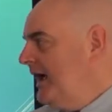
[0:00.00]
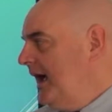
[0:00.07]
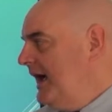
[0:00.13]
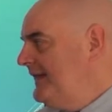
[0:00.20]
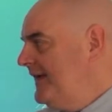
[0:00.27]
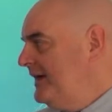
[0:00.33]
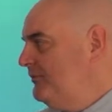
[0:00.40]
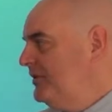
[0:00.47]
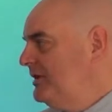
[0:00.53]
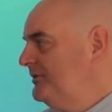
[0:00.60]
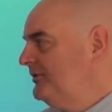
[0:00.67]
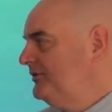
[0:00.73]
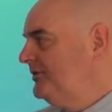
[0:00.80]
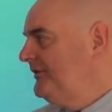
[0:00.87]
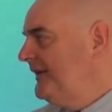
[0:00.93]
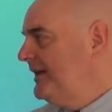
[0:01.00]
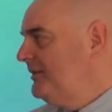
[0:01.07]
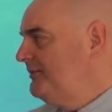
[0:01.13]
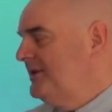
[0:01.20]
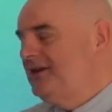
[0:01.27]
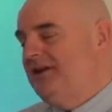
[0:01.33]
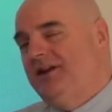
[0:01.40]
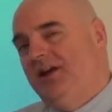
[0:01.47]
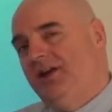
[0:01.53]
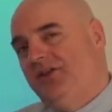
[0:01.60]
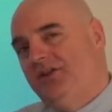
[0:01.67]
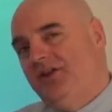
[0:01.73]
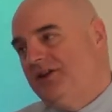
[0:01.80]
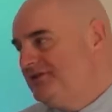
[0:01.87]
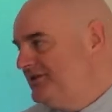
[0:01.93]
And then we would develop in year
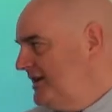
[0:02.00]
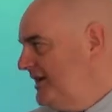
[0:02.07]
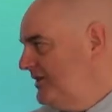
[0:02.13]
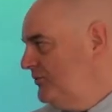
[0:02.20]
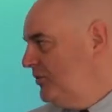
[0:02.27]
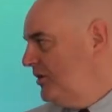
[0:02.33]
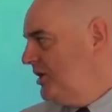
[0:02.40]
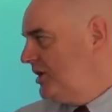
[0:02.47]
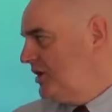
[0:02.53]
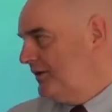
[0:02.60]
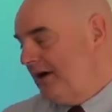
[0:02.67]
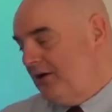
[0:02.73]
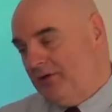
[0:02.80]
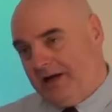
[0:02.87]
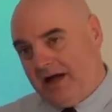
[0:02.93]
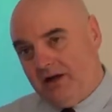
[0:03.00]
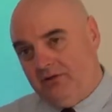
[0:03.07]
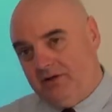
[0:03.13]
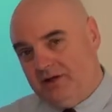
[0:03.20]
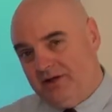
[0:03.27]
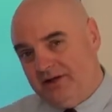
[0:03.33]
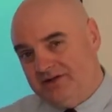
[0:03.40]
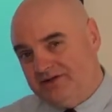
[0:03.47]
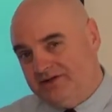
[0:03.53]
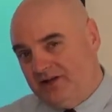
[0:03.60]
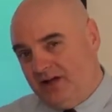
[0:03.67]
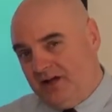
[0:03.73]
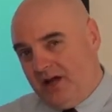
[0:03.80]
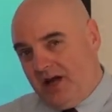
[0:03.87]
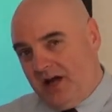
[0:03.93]
13 work around calculus,
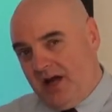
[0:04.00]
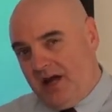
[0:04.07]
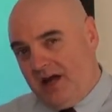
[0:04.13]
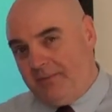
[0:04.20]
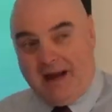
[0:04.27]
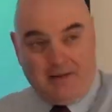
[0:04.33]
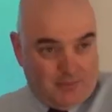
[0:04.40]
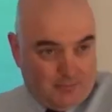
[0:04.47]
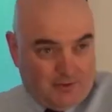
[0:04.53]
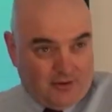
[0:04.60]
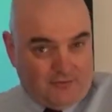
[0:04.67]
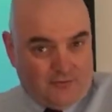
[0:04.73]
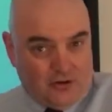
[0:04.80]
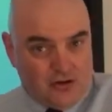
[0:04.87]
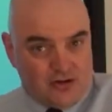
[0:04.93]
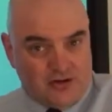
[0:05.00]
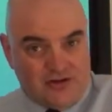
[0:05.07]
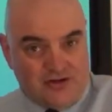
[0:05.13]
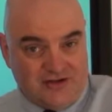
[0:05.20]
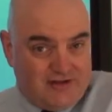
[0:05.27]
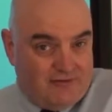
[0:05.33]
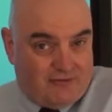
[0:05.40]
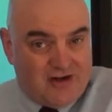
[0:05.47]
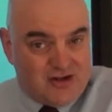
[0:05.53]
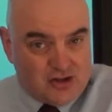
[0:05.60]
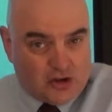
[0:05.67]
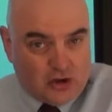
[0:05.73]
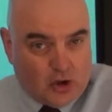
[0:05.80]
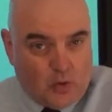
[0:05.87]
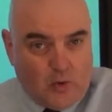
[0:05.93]
hyperbolic functions,
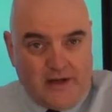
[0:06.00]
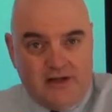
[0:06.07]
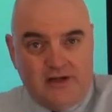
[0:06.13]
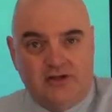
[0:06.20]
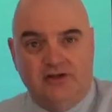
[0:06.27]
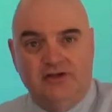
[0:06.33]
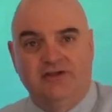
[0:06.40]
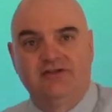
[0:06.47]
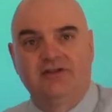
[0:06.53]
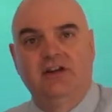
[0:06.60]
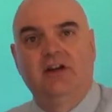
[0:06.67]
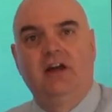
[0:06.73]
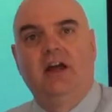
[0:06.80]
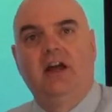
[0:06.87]
differential equations,